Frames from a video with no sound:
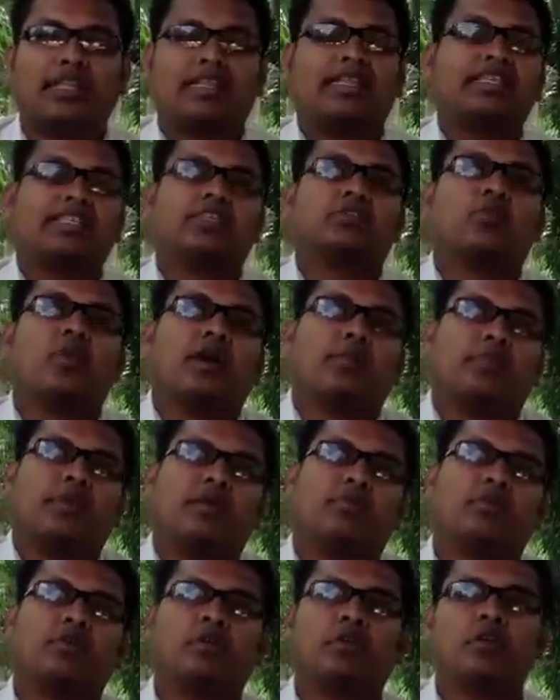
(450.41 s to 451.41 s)
this is what
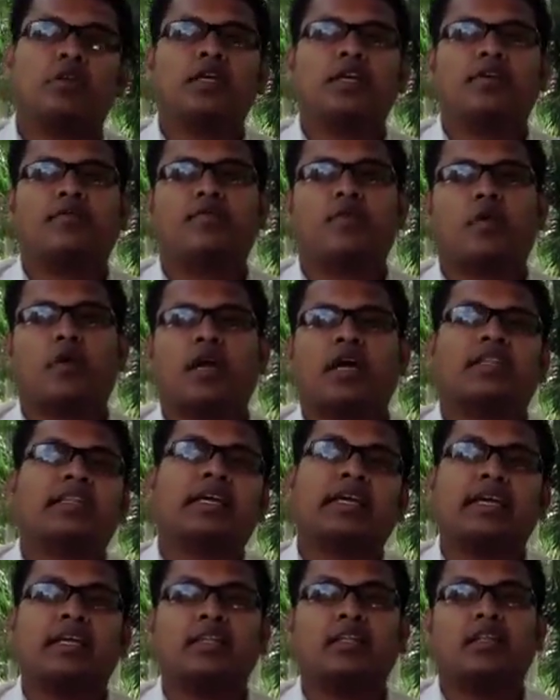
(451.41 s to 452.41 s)
people are looking for. And
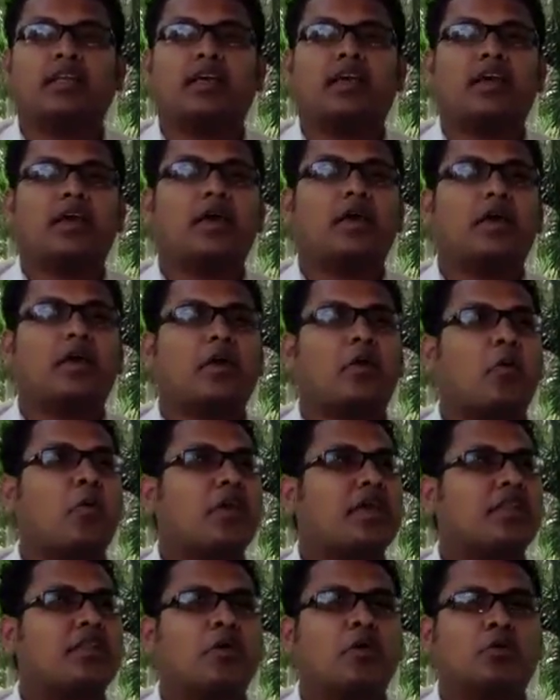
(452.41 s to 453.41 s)
again,
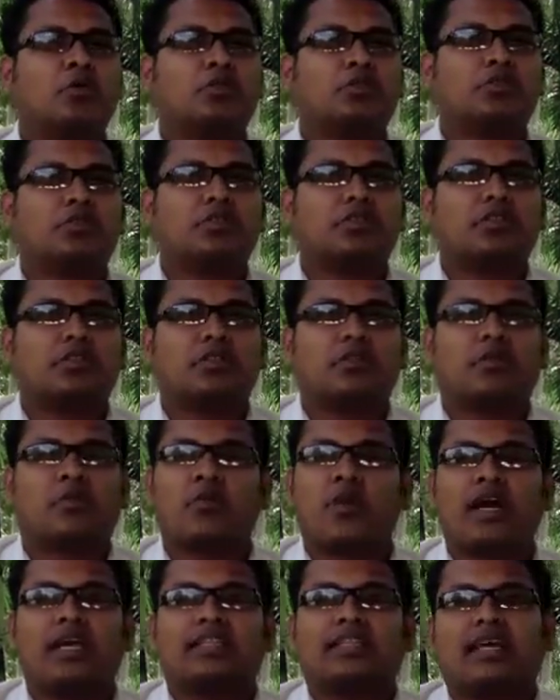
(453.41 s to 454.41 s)
we don't
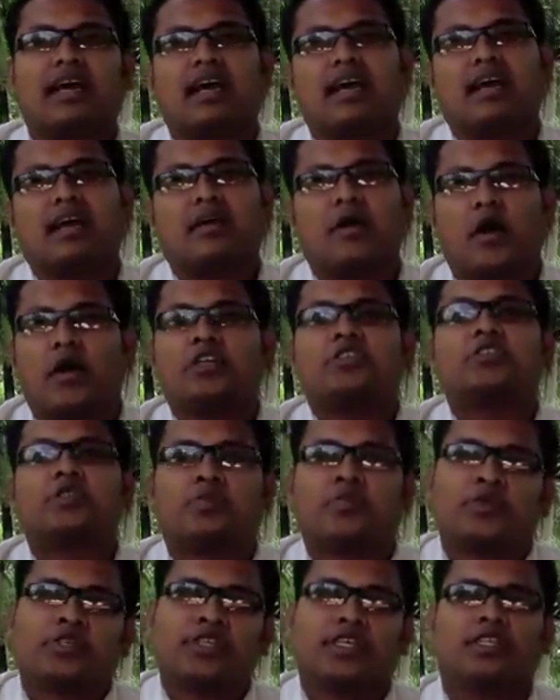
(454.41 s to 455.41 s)
write
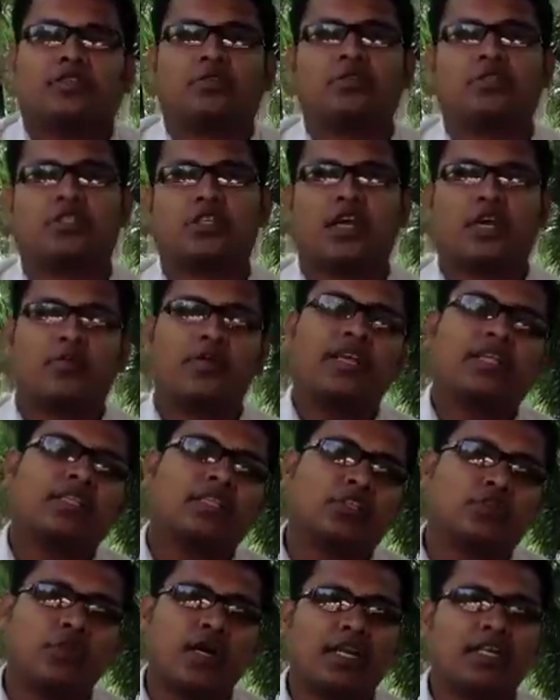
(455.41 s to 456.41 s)
100% on Chaa Creek.
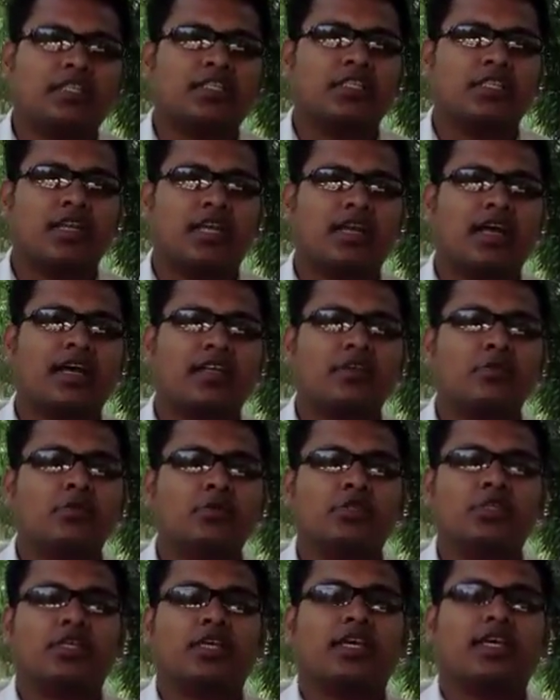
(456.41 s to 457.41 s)
The strategy that I
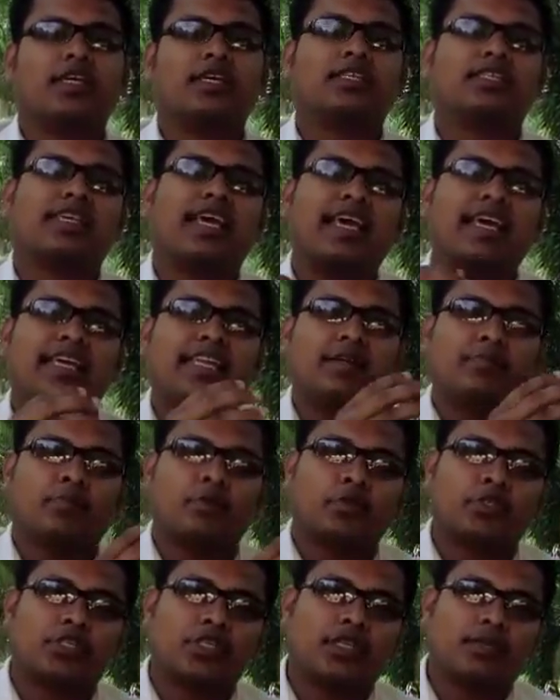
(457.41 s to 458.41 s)
use is
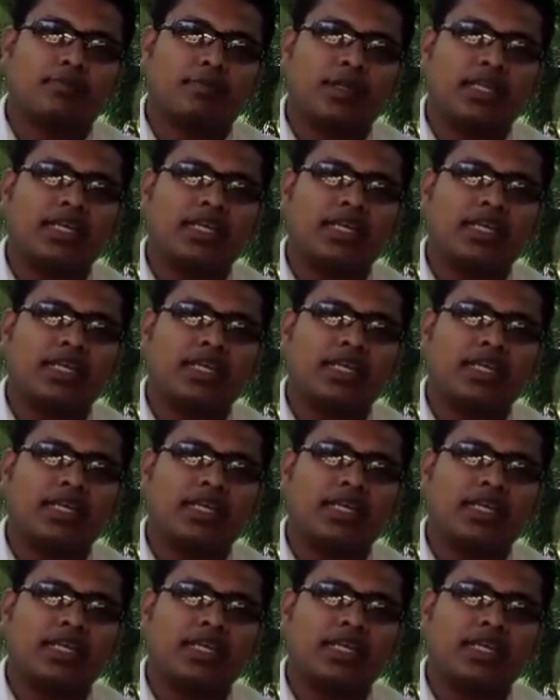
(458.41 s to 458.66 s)
80%